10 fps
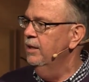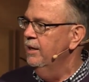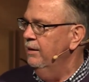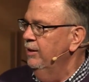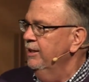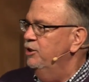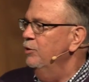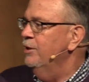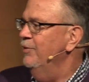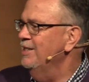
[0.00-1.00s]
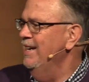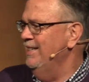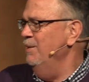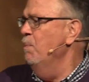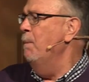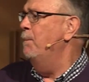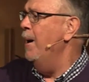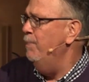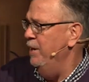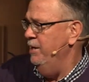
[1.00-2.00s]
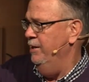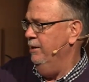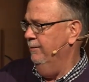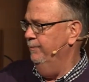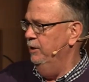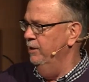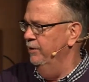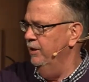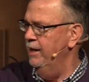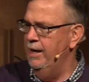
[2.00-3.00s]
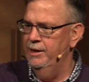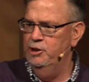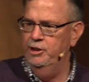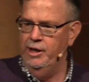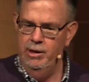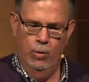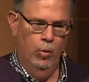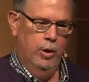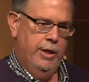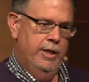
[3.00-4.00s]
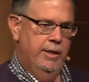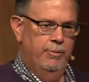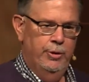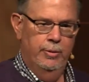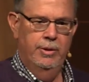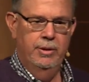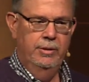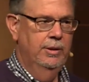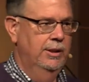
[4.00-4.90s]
Now, Joseph is not some puppet here. You know, that God is just kind of working them through.